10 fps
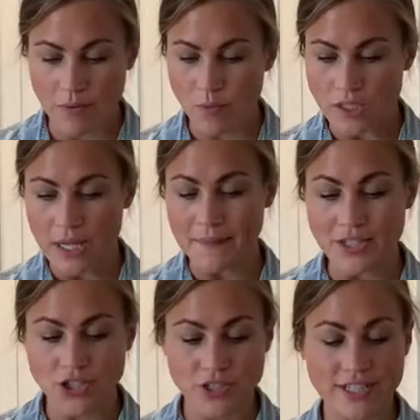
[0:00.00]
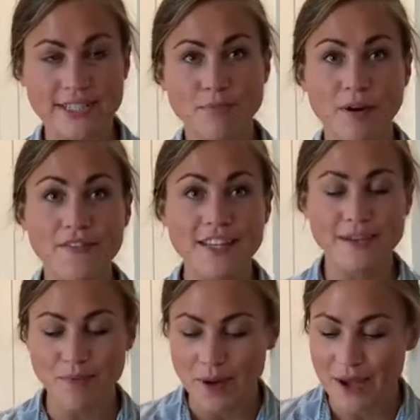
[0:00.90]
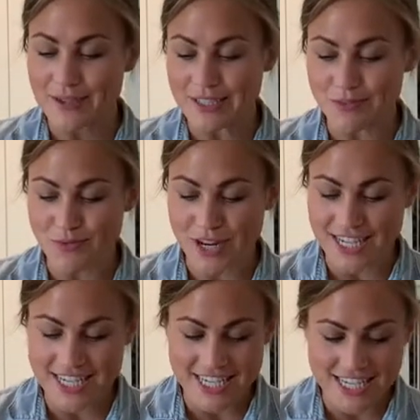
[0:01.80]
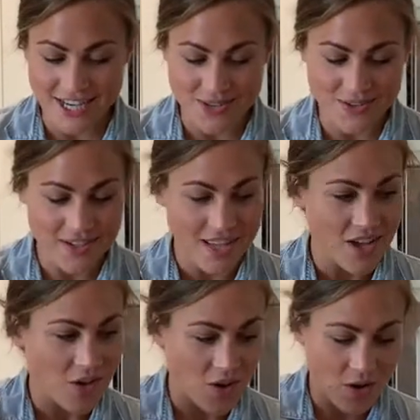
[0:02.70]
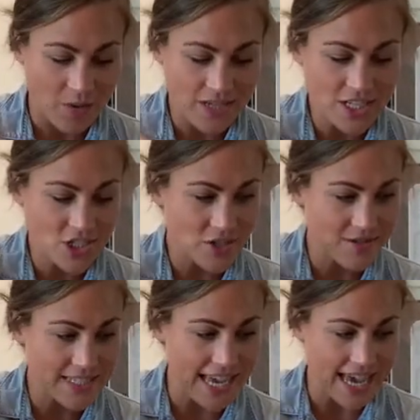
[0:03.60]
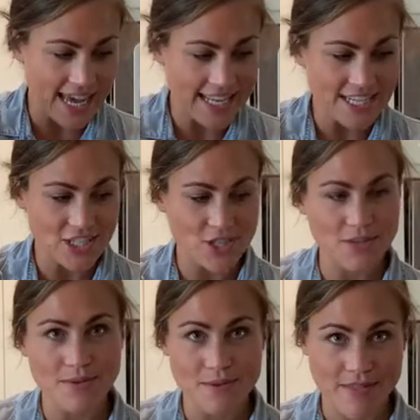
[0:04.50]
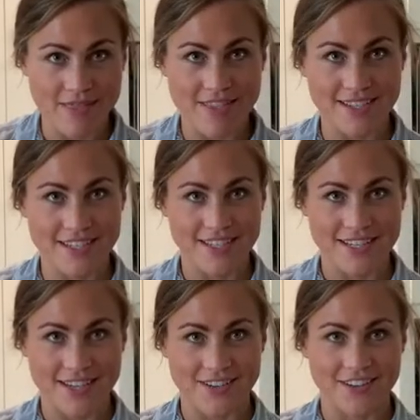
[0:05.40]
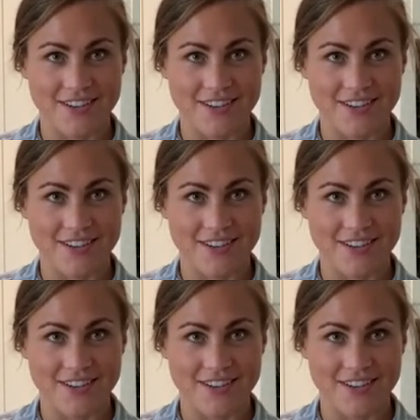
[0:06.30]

and walnut mixture is perfectly browned and ready to go. All we're gonna do is add it to this container.